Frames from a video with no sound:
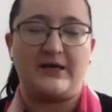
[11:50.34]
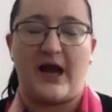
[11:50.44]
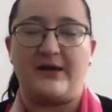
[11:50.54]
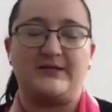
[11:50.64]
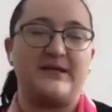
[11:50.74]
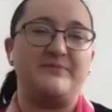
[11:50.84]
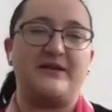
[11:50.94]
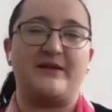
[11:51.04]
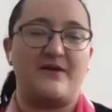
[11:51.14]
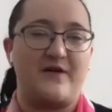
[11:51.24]
It's something
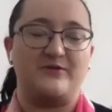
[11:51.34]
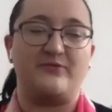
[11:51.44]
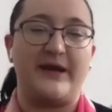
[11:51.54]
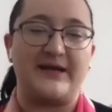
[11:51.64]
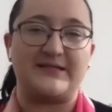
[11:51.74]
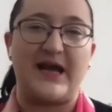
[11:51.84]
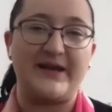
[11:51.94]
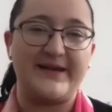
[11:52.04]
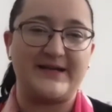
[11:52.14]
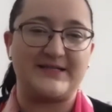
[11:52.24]
that I found really
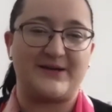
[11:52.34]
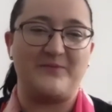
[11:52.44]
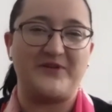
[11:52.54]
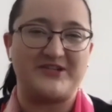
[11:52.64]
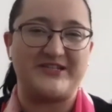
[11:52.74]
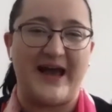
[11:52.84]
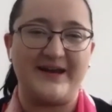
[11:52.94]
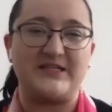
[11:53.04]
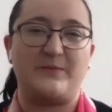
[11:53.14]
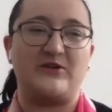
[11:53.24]
exciting as a computer
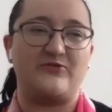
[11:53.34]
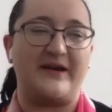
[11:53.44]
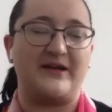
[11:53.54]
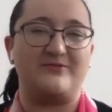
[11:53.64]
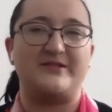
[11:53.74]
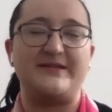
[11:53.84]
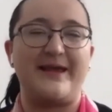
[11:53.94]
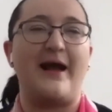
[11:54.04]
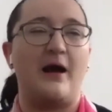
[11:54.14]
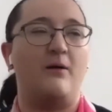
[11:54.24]
scientist by trying to see
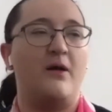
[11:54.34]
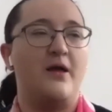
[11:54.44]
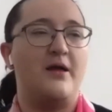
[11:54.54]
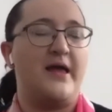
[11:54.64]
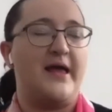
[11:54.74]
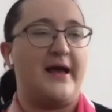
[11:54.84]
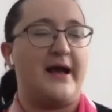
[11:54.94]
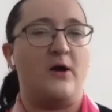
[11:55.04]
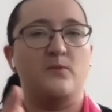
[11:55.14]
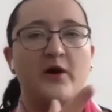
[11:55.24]
how
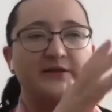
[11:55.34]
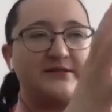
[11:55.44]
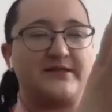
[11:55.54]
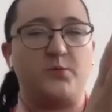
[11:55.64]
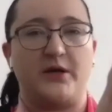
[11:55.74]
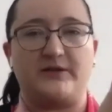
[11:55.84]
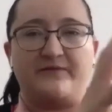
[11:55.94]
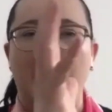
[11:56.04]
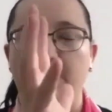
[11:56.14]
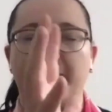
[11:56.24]
models that we are
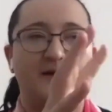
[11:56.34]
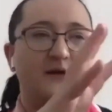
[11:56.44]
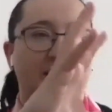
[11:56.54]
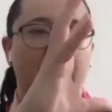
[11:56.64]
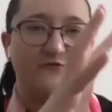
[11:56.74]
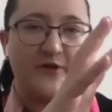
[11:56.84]
developing in like very